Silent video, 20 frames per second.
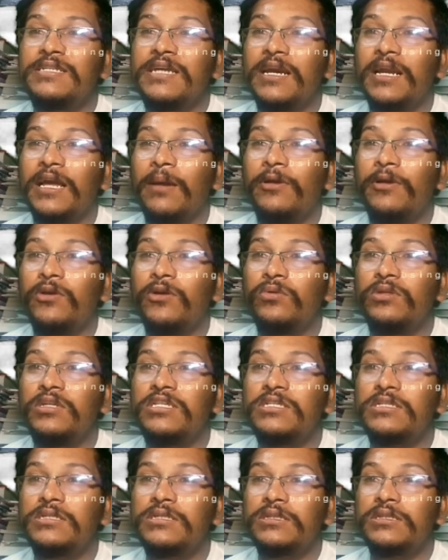And coming to
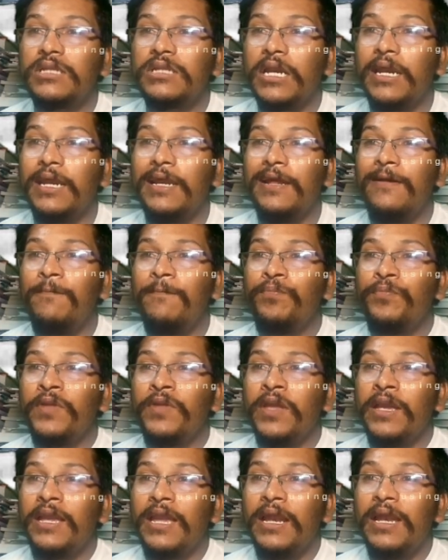this 3,
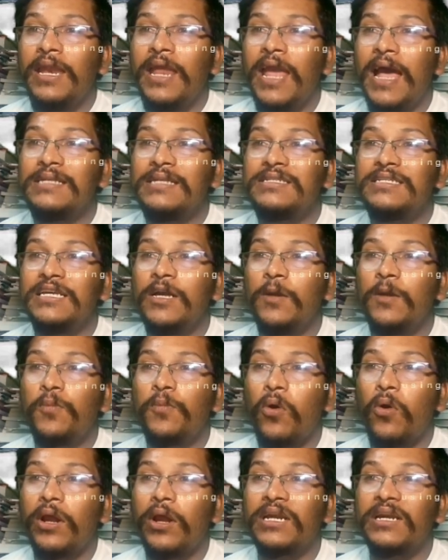enhancing
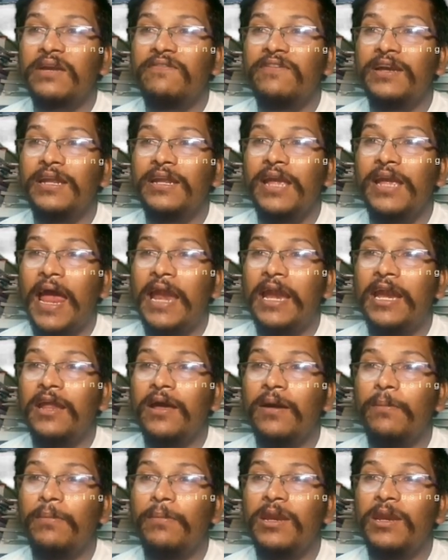productivity and
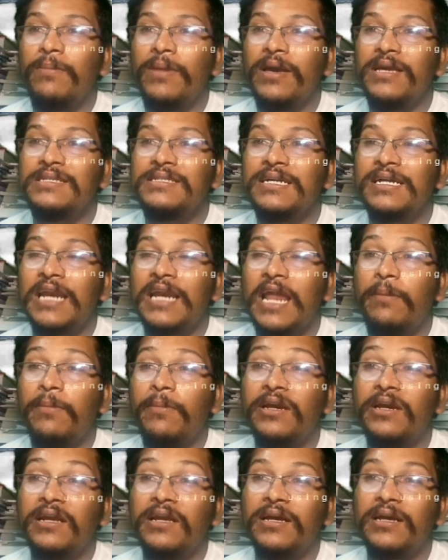minimizing
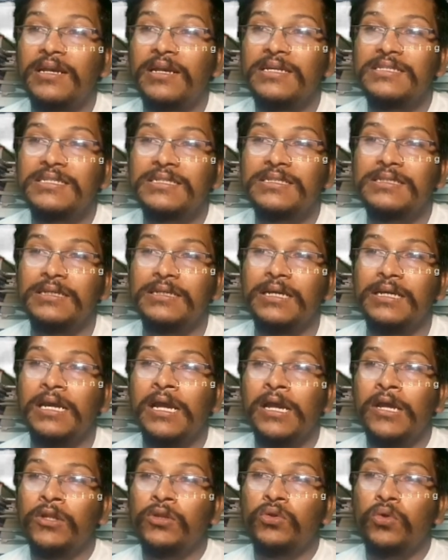climatic risks
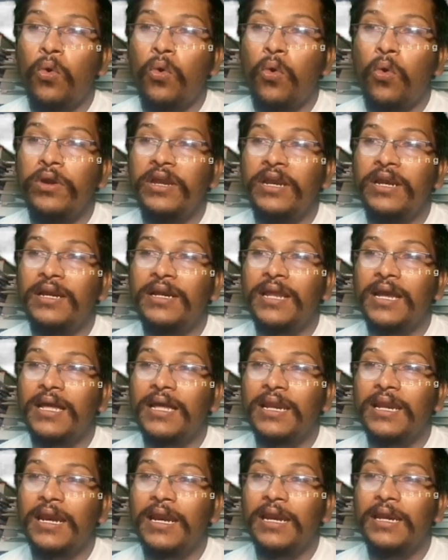through
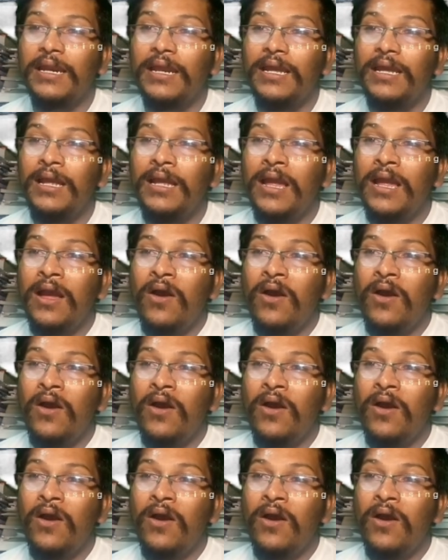integrating